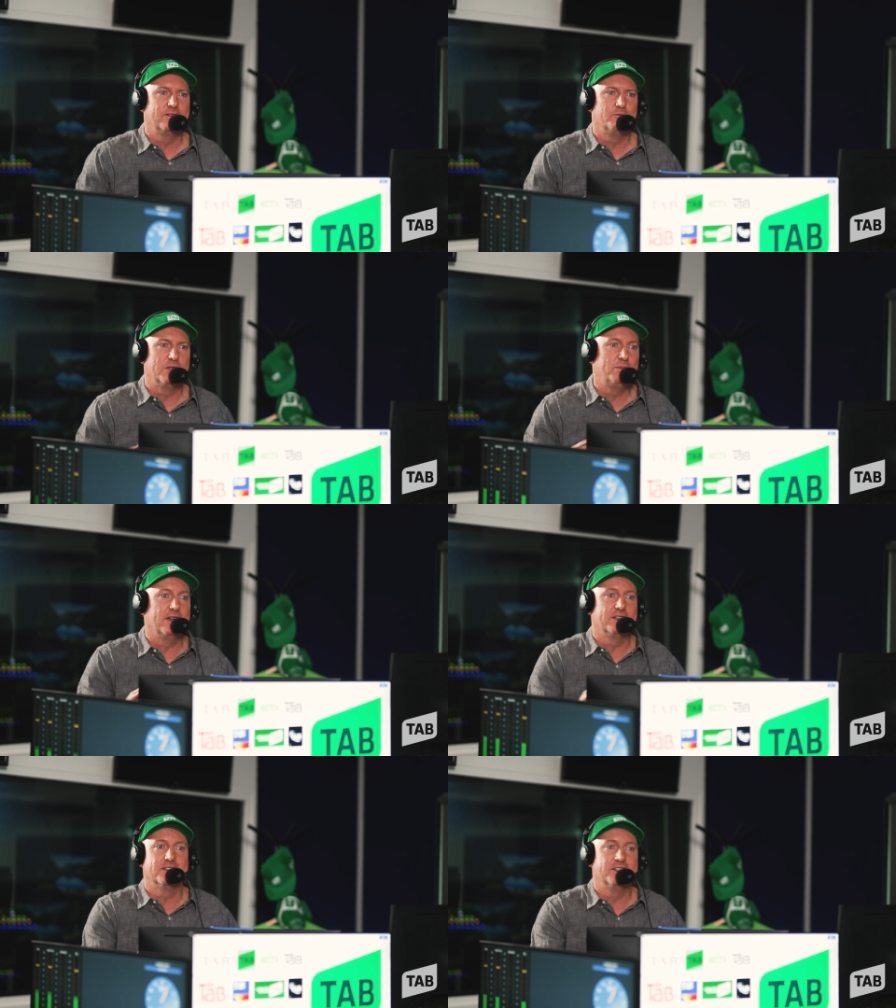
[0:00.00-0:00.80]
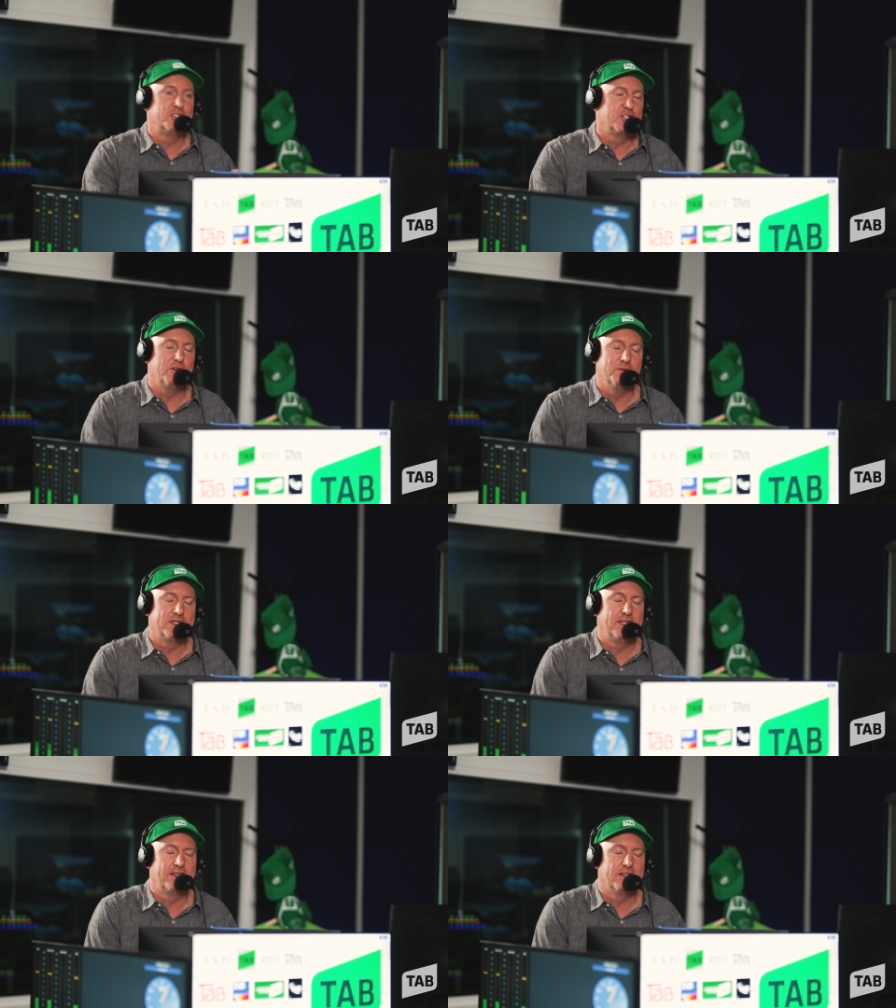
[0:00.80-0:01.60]
with punters in this show in
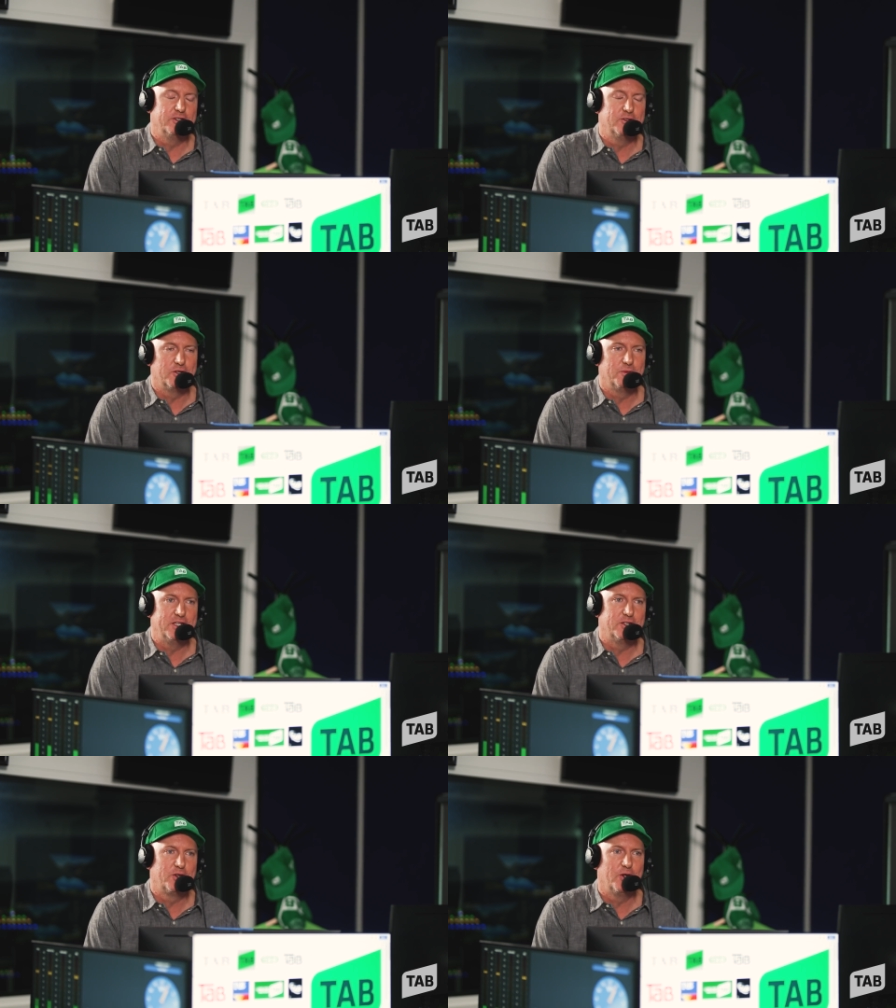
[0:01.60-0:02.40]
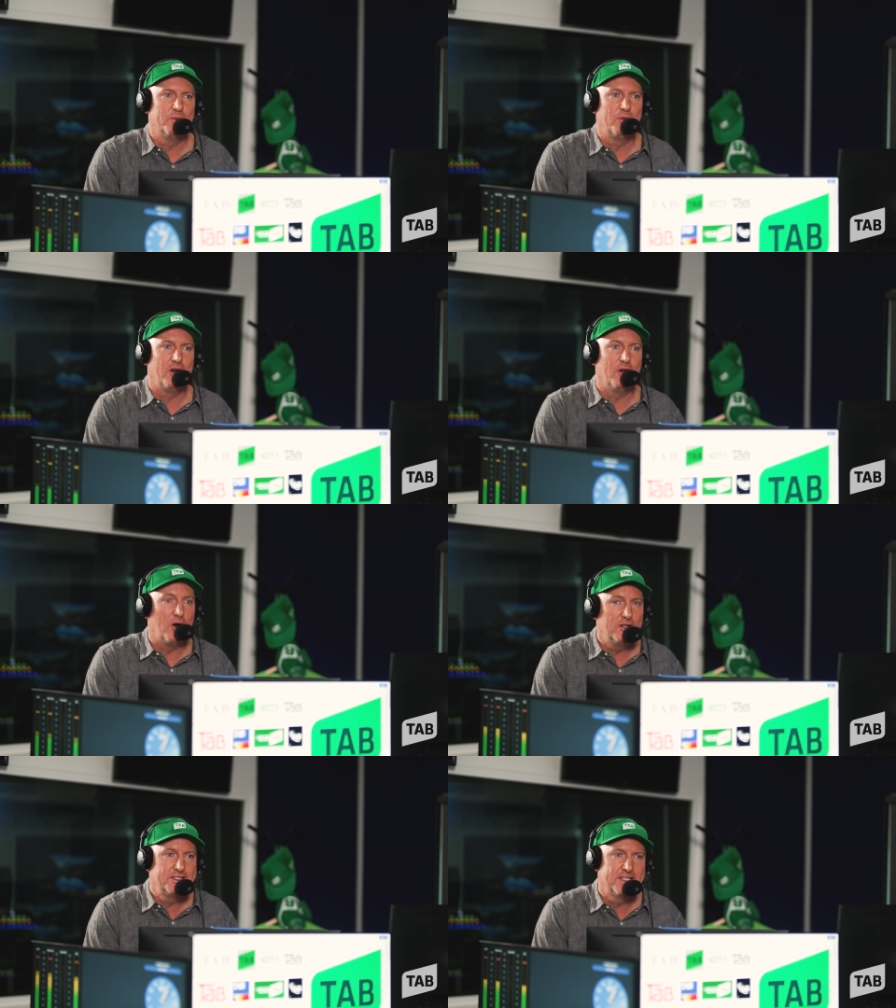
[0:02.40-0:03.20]
particular is not to be deterred by
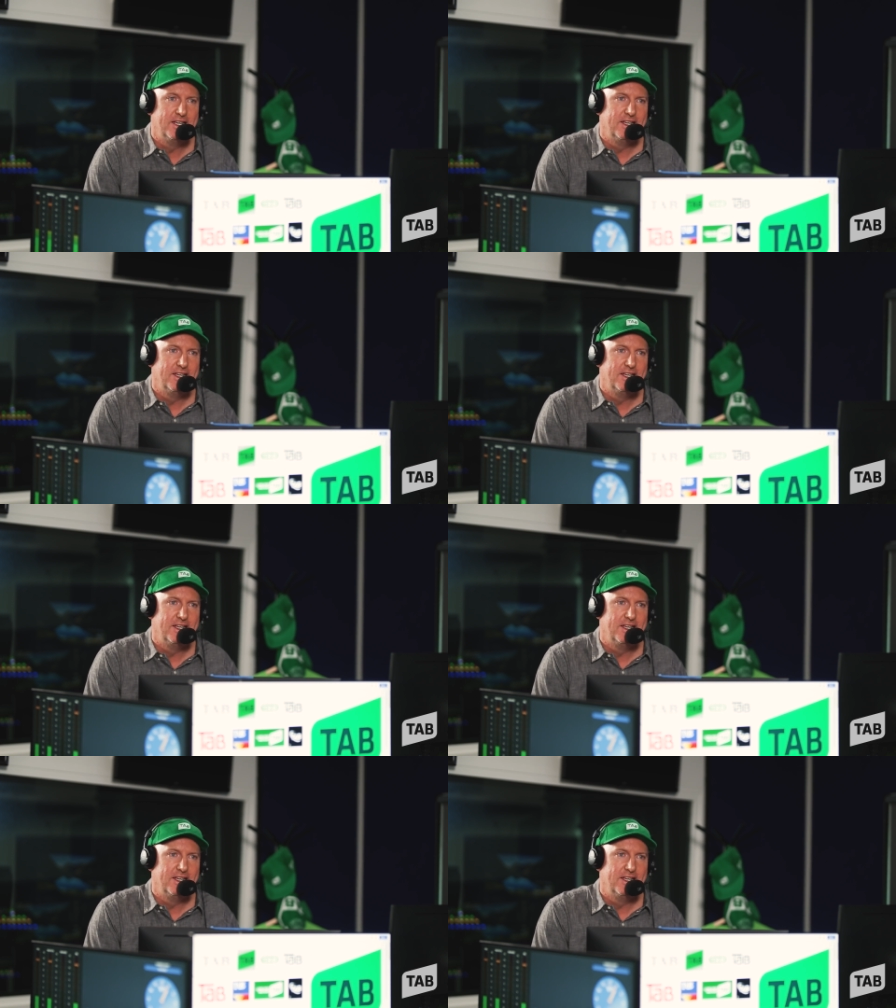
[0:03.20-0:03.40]
odds.